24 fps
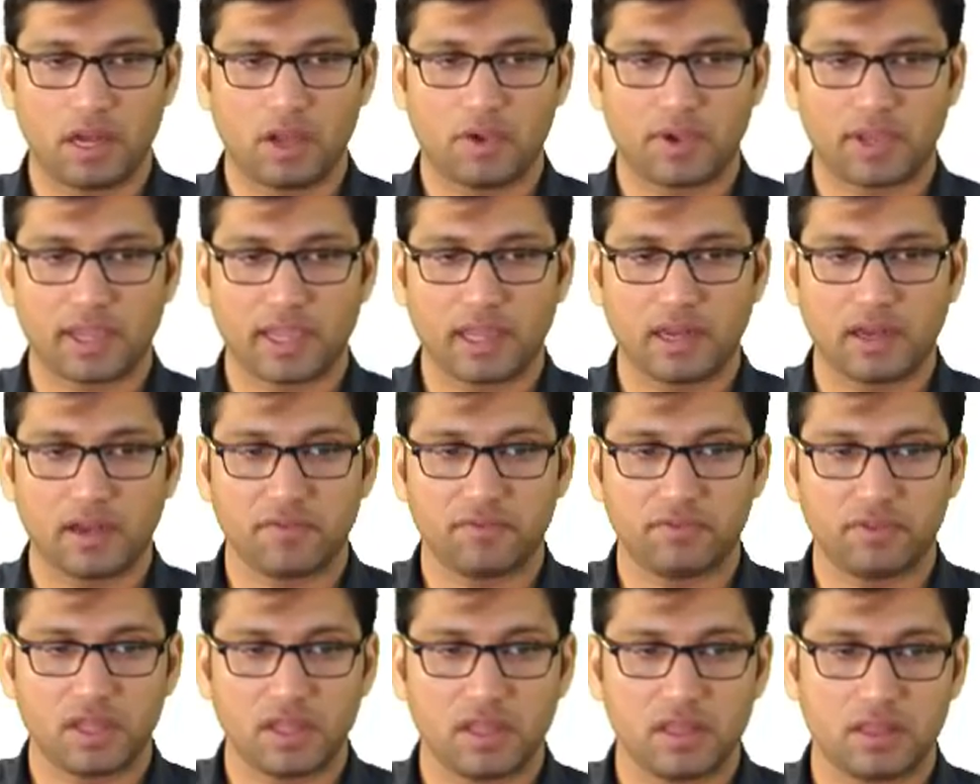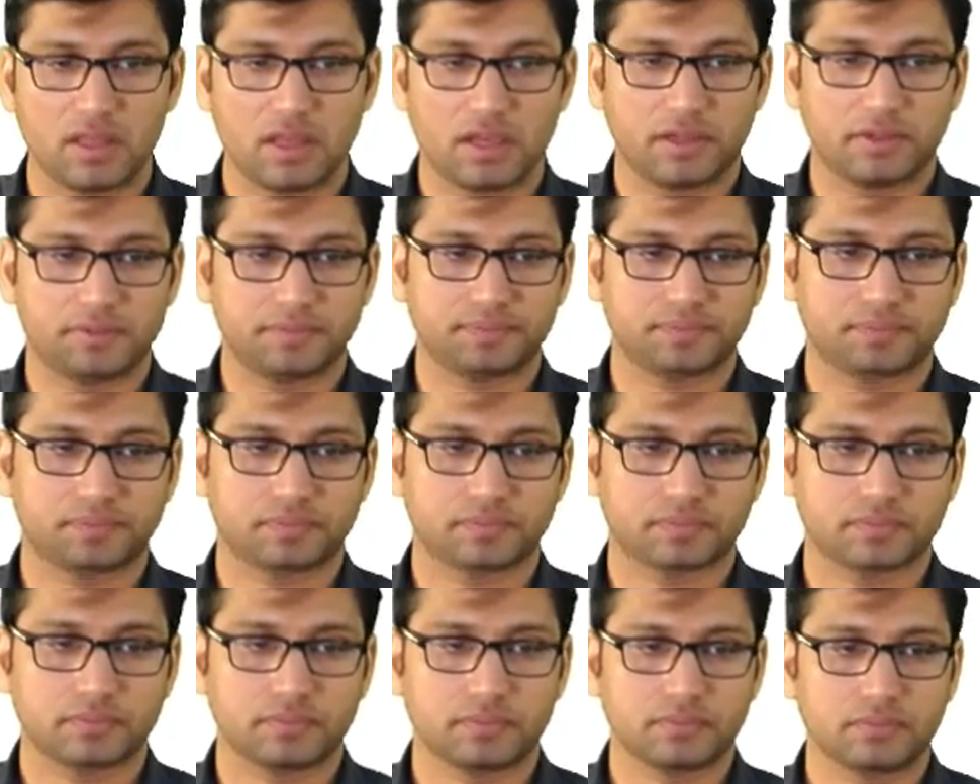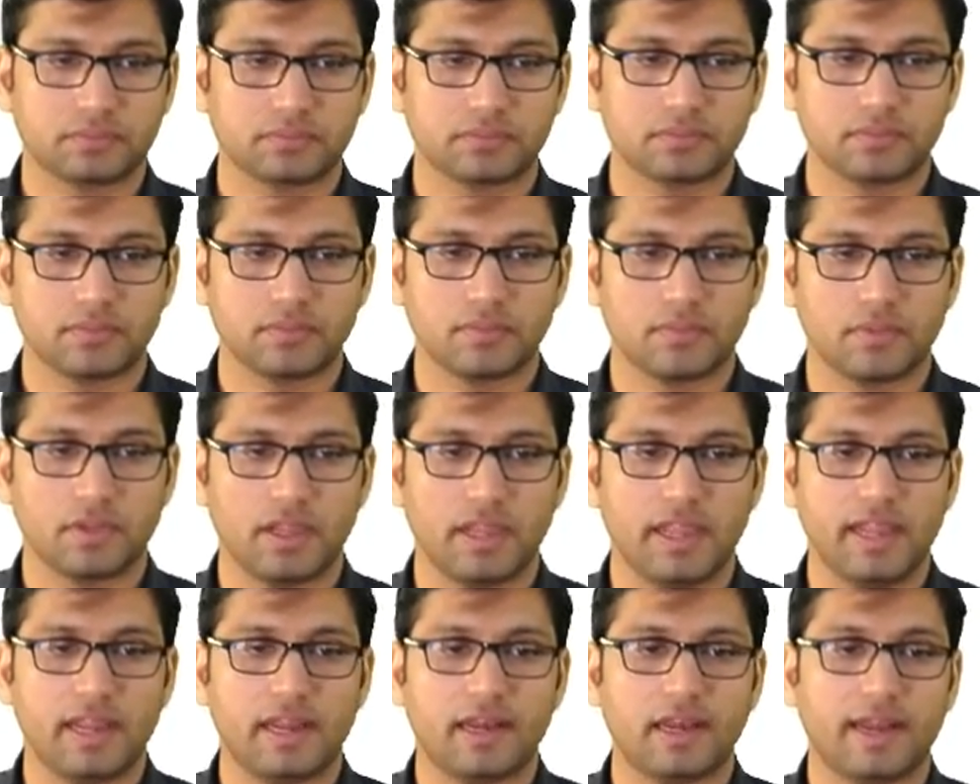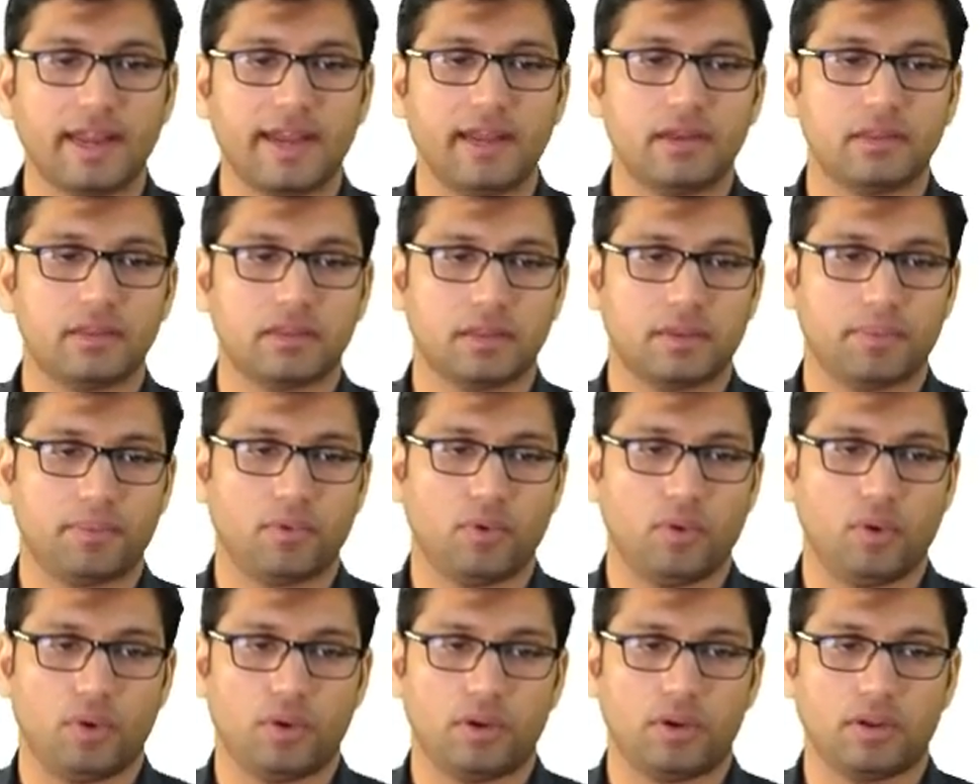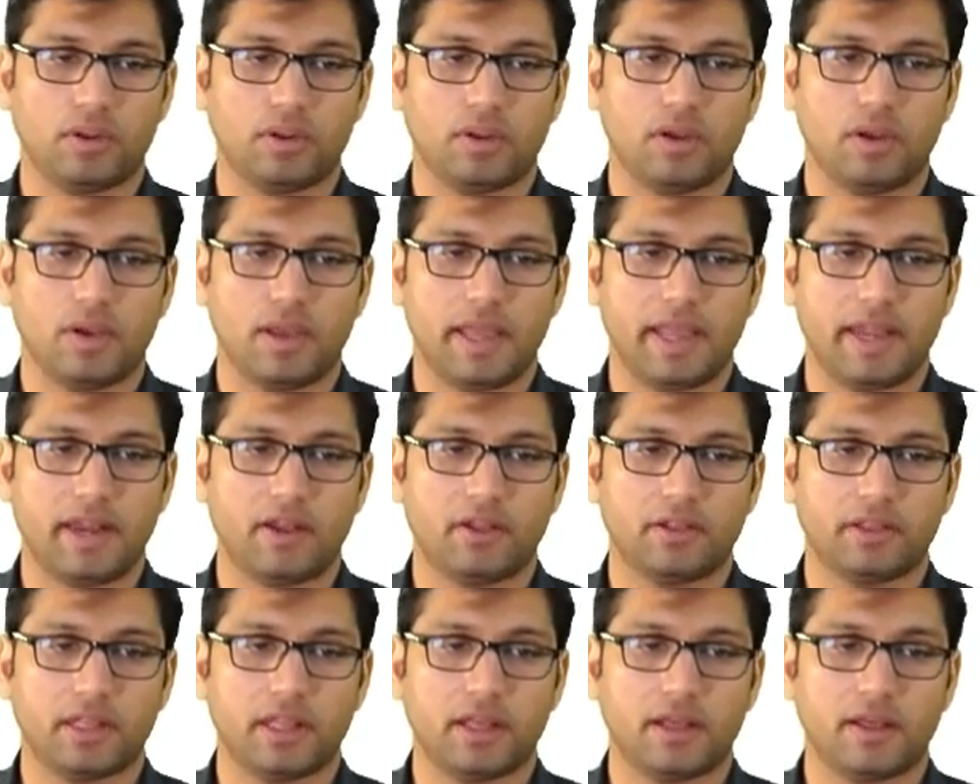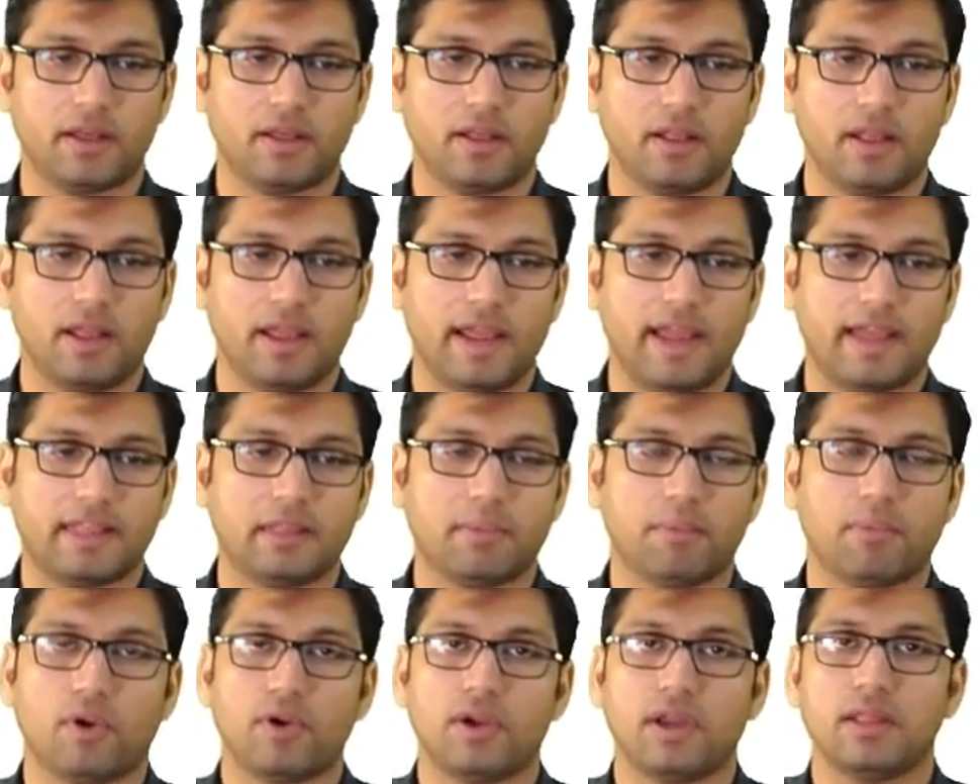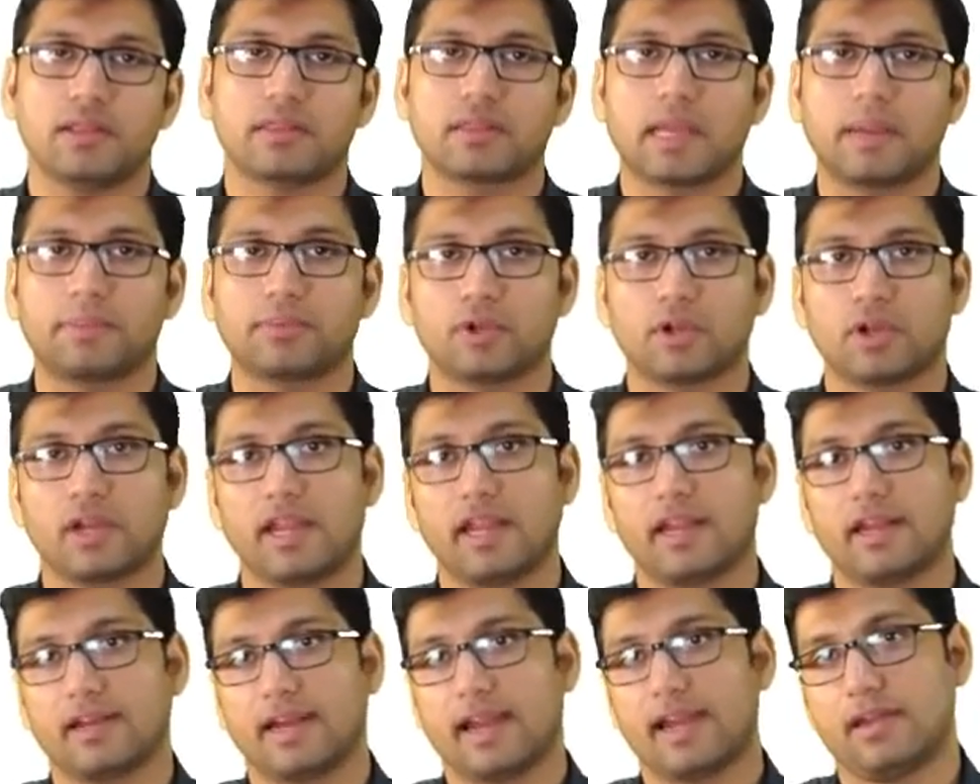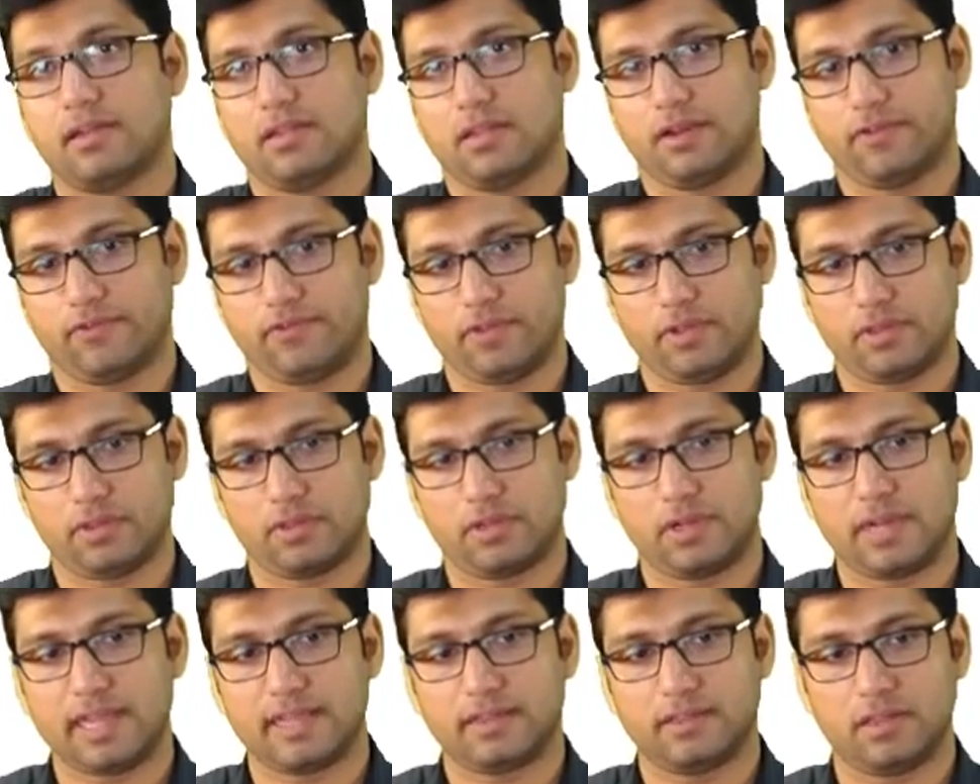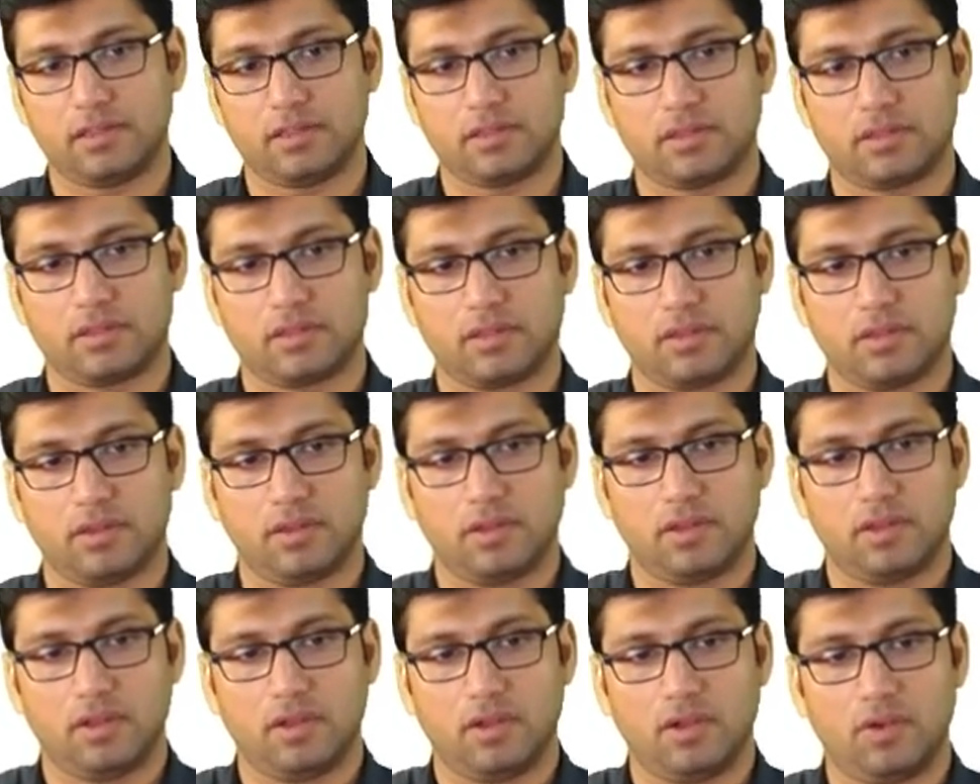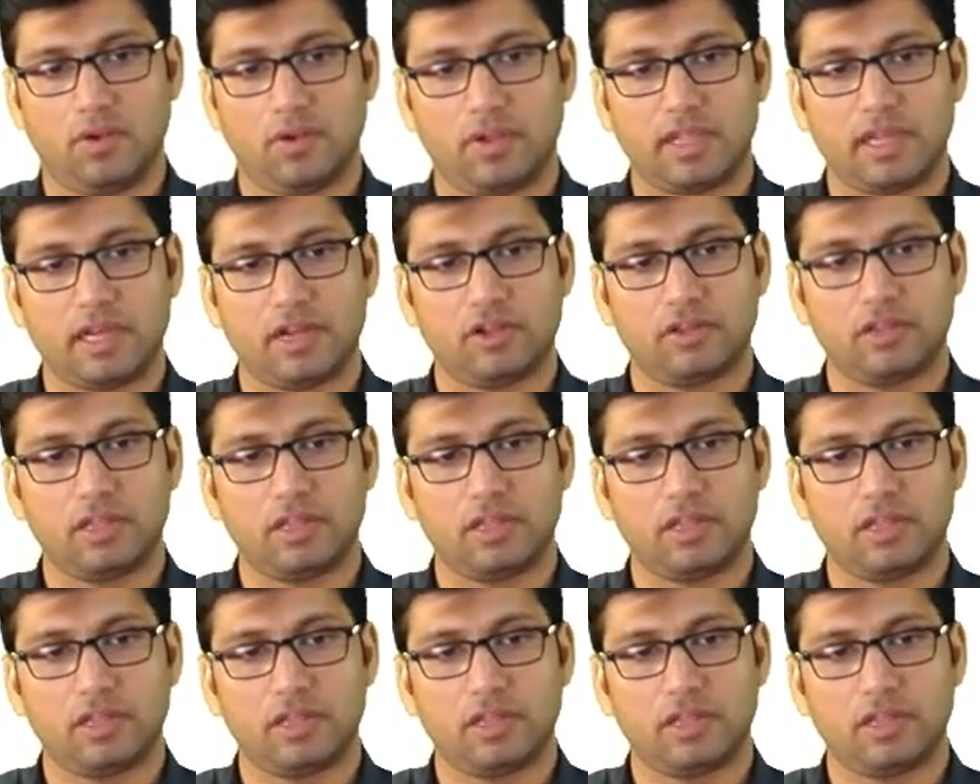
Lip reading: Now again, if there is a inclined support and the body is kept on an inclined surface like this, okay.